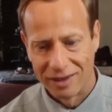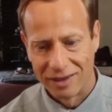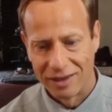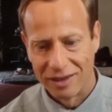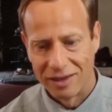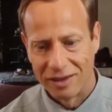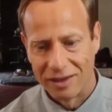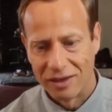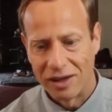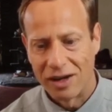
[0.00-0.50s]

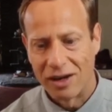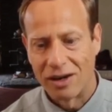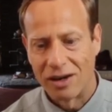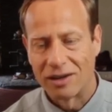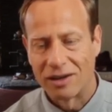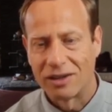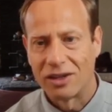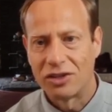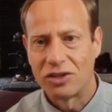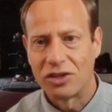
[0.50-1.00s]

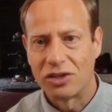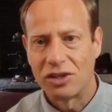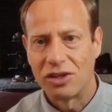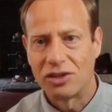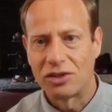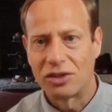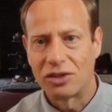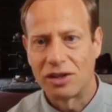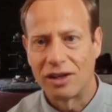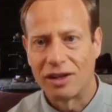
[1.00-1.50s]
There's your
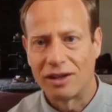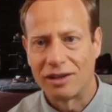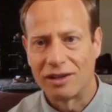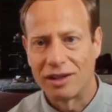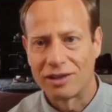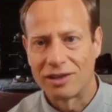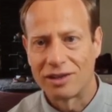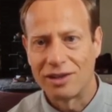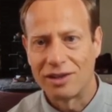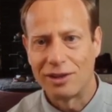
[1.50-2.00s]
Easter egg.
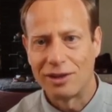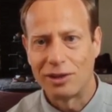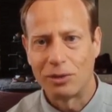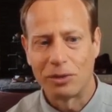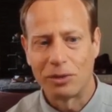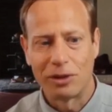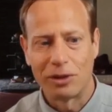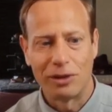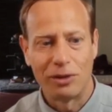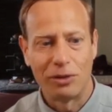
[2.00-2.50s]
That's the easy
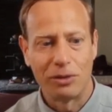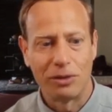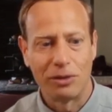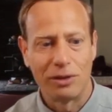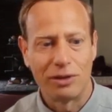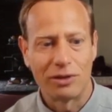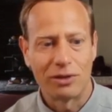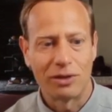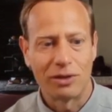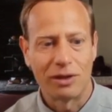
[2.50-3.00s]
way to do an
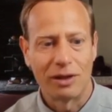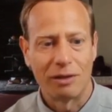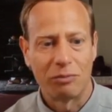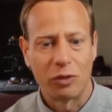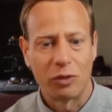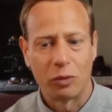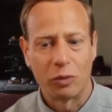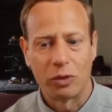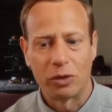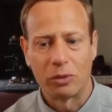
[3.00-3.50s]
Easter egg,
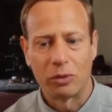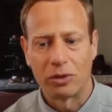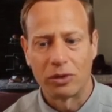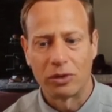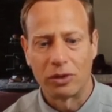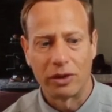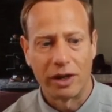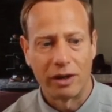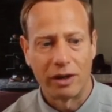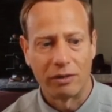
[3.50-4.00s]
but we don't want all
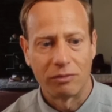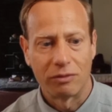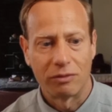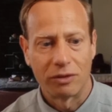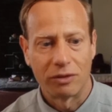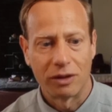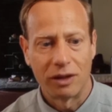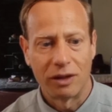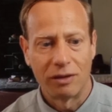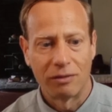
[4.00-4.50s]
that,
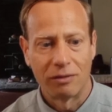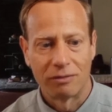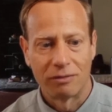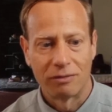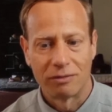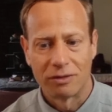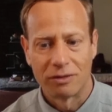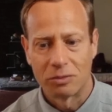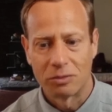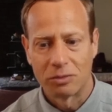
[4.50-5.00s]
okay?
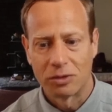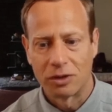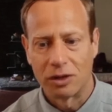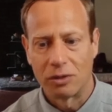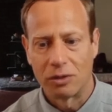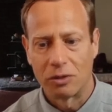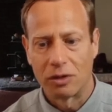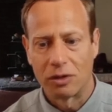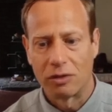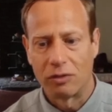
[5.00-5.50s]
So we're going to get
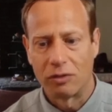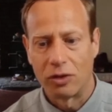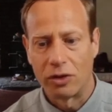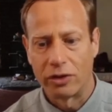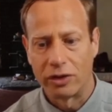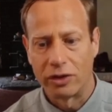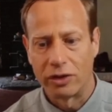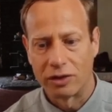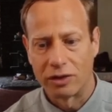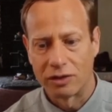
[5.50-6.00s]
rid of all
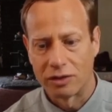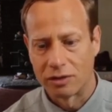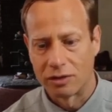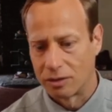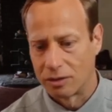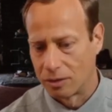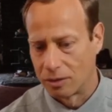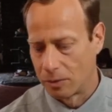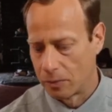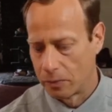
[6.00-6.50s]
this.
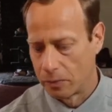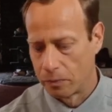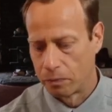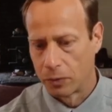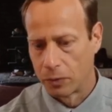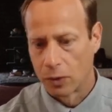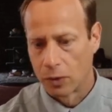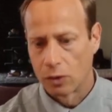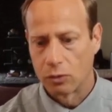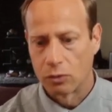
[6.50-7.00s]

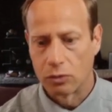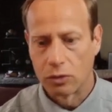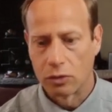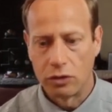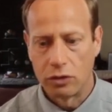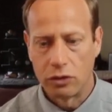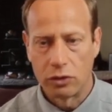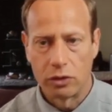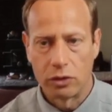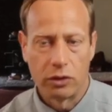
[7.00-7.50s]
We're going to
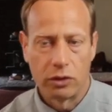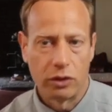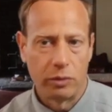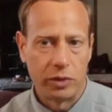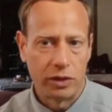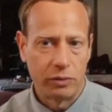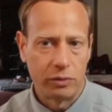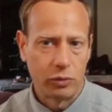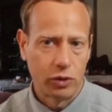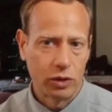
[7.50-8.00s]
do it a little
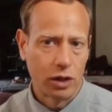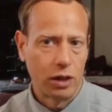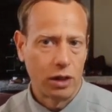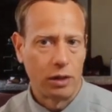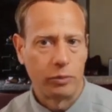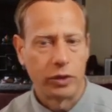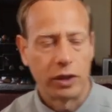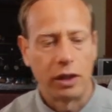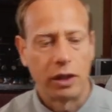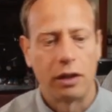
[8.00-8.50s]
bit more
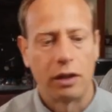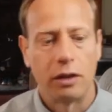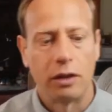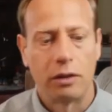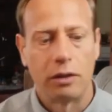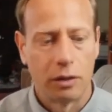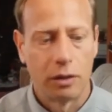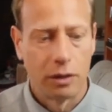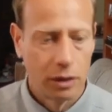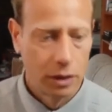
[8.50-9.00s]
complicated.
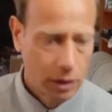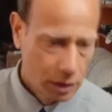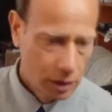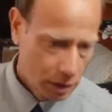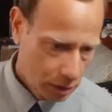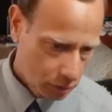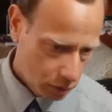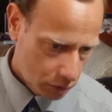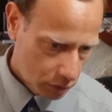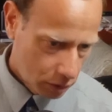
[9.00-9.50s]

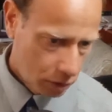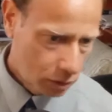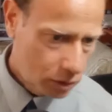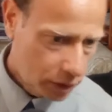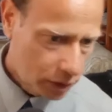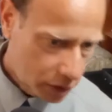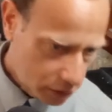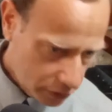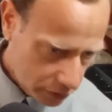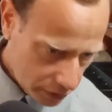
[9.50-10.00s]
We're going to go
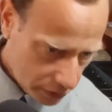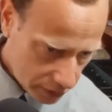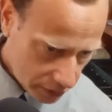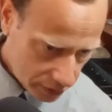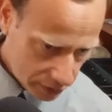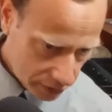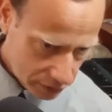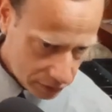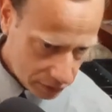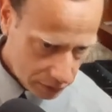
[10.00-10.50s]
click on
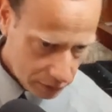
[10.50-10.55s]
this